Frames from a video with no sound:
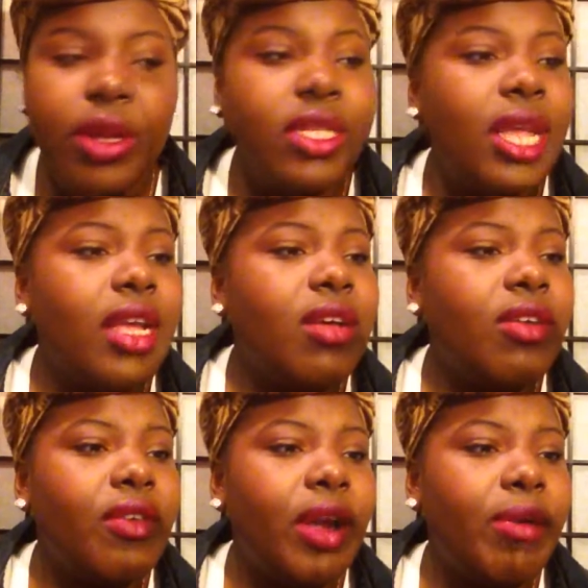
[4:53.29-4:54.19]
It's like a
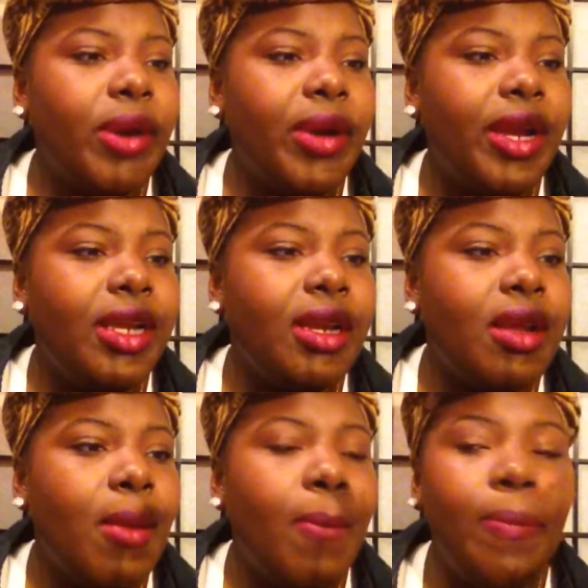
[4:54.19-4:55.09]
cranberry
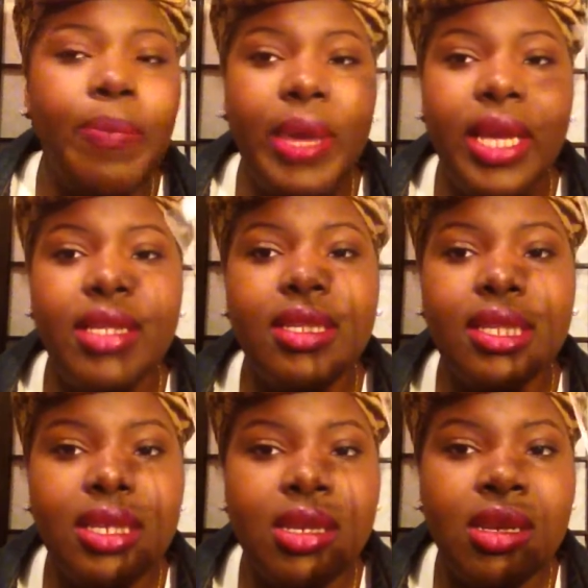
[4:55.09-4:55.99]

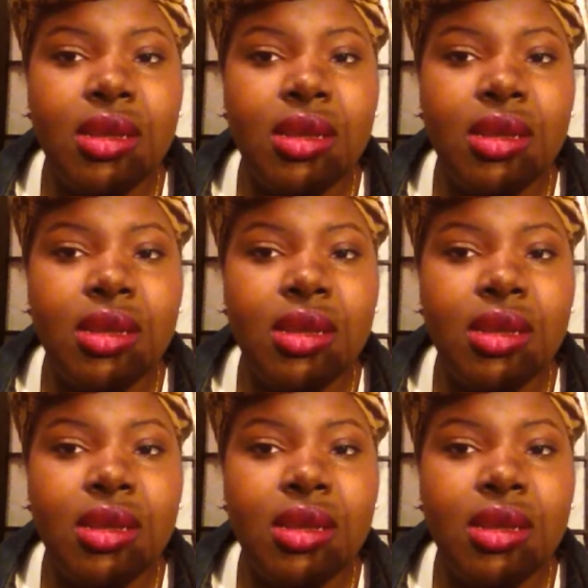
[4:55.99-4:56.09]
base,